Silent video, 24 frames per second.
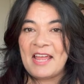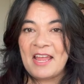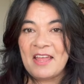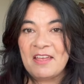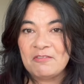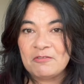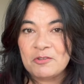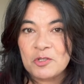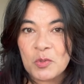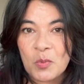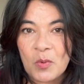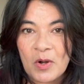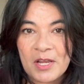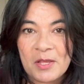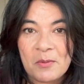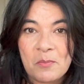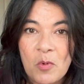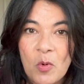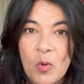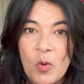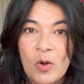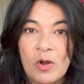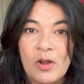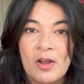have 20
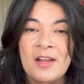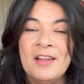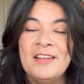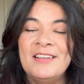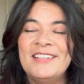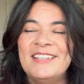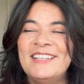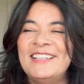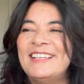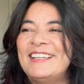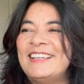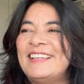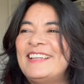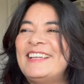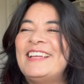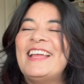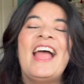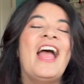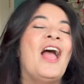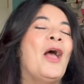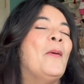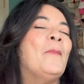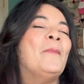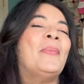more,
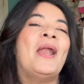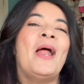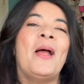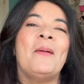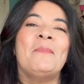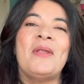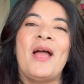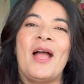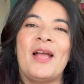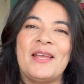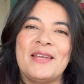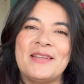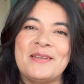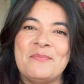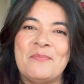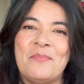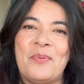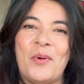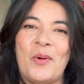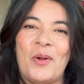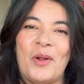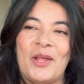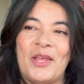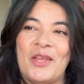but I'm not going to
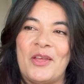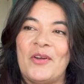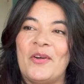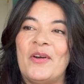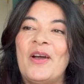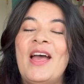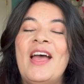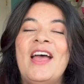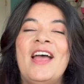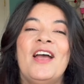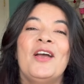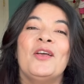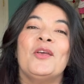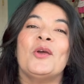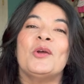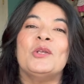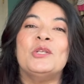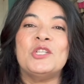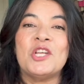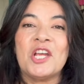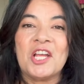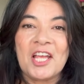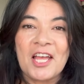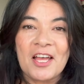bore you. Go
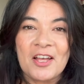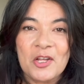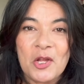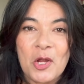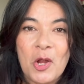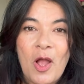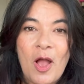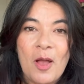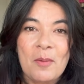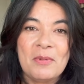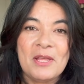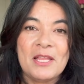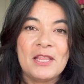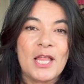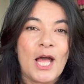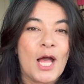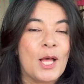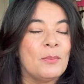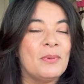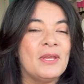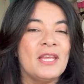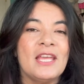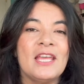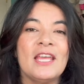check out your Hobby
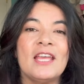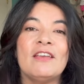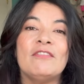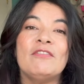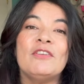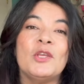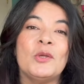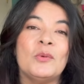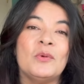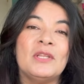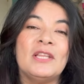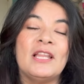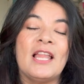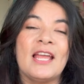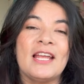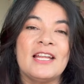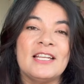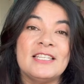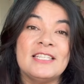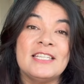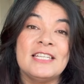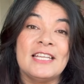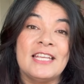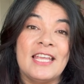Lobby if you would
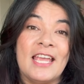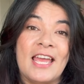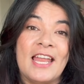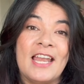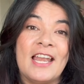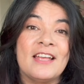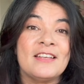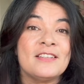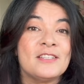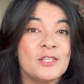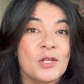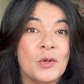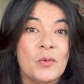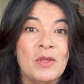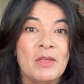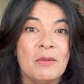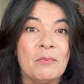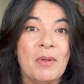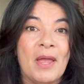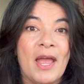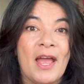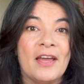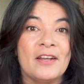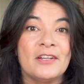like to get a sewing
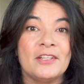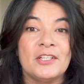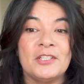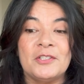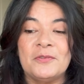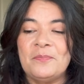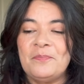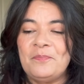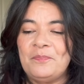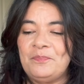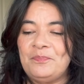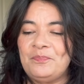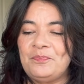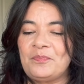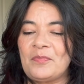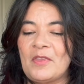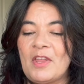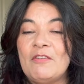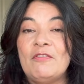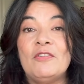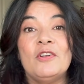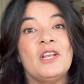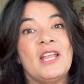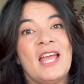pattern
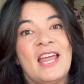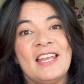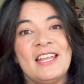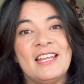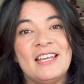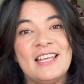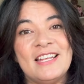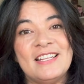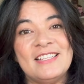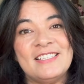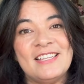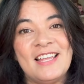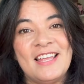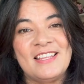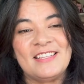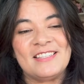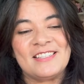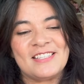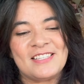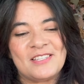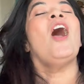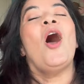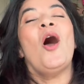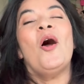for 99
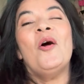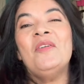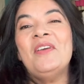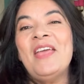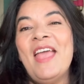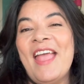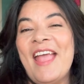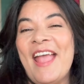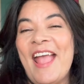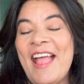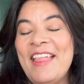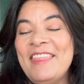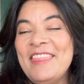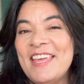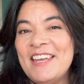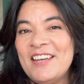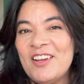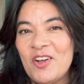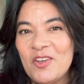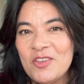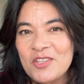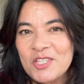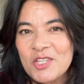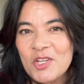cents. Okay, and then
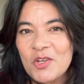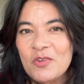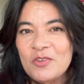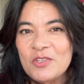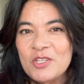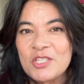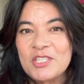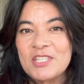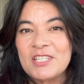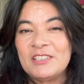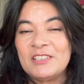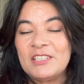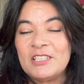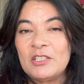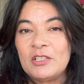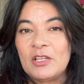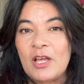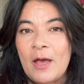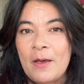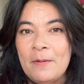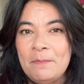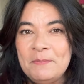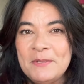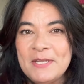also just a little
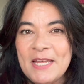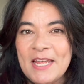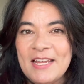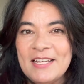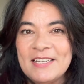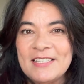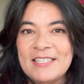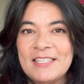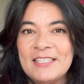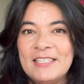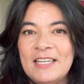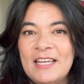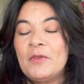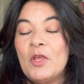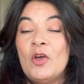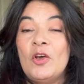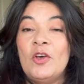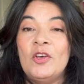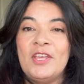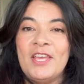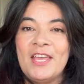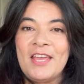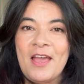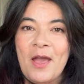update,
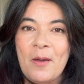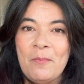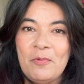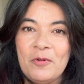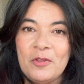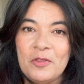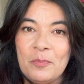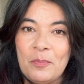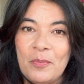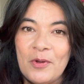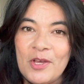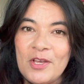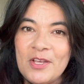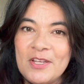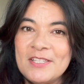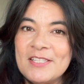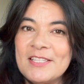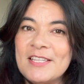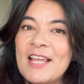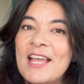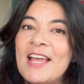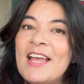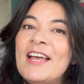hooking up with books.